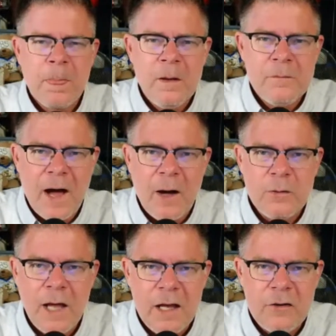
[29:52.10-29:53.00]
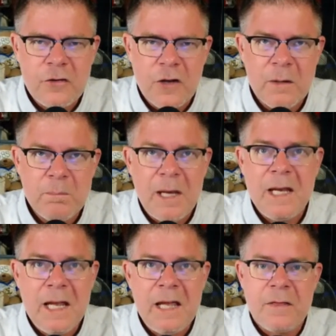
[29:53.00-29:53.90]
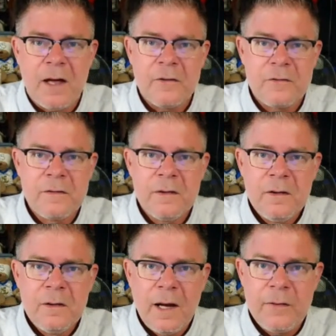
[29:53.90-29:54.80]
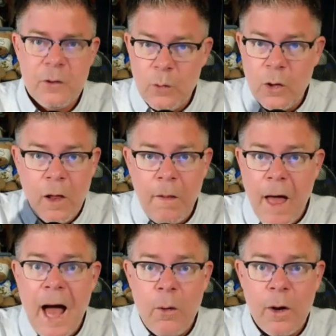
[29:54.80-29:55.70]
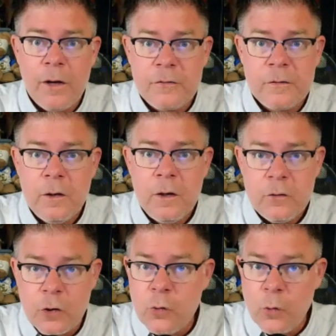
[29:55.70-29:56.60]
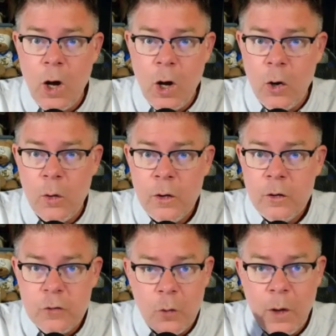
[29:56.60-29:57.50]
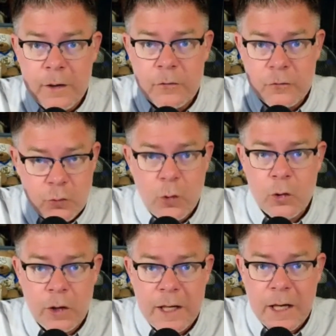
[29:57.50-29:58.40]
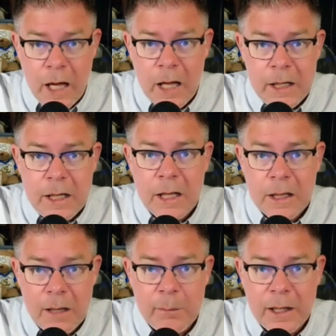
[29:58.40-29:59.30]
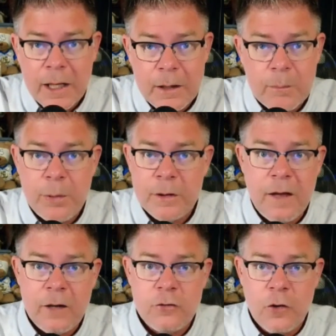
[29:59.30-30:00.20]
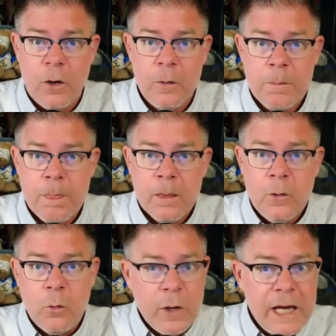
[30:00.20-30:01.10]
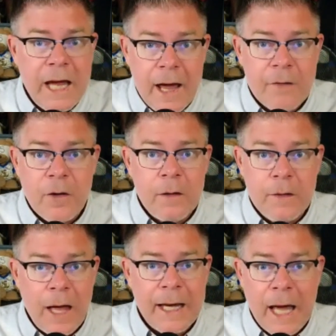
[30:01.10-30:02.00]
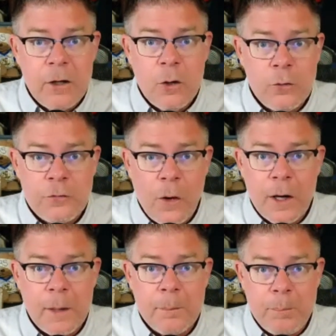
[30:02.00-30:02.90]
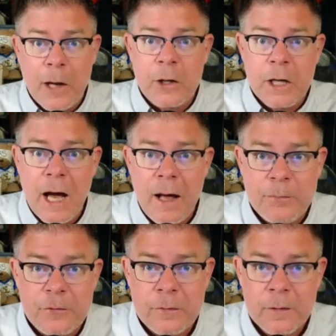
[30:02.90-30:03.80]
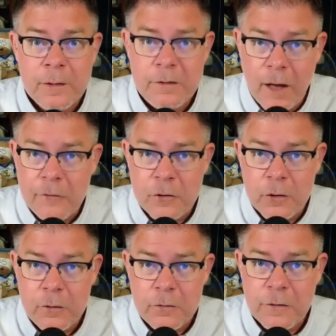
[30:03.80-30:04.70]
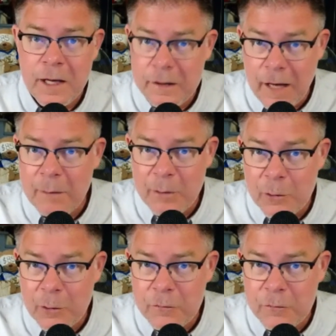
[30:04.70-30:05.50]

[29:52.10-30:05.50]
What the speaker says: foundation beneath us, right? That will allow us to grow to what is truly unlimited potential. We have, I got news for you, buttercups. dusters and diamond hoof